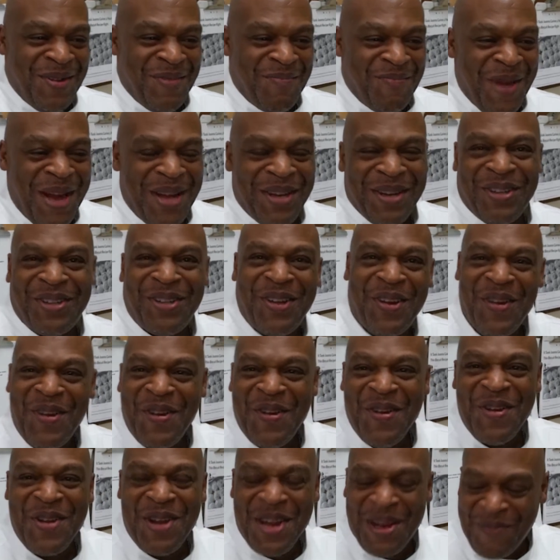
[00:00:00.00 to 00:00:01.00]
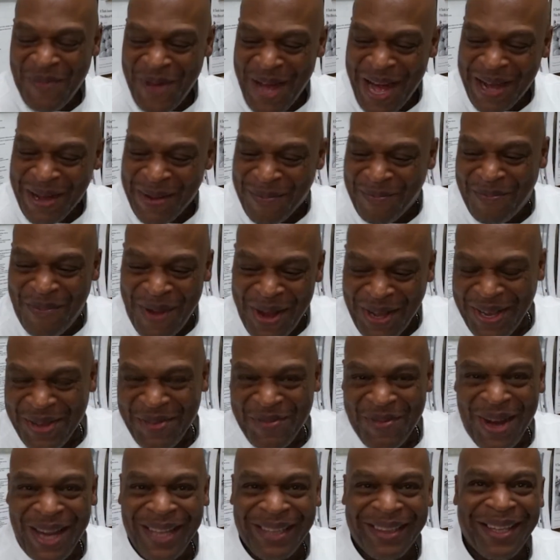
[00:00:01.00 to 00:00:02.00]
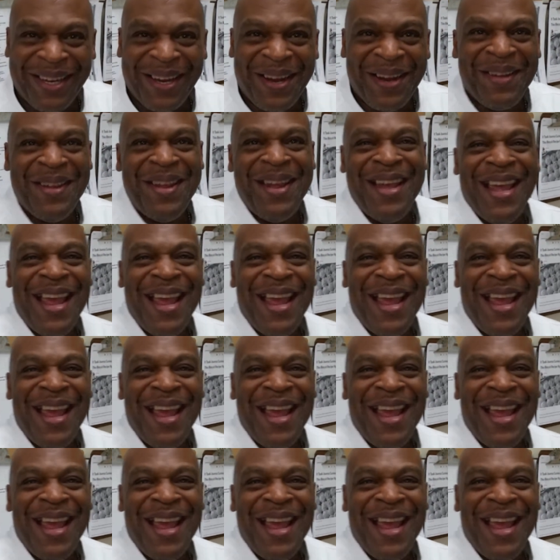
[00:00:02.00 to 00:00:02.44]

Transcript: made a turn and we had a bucket right there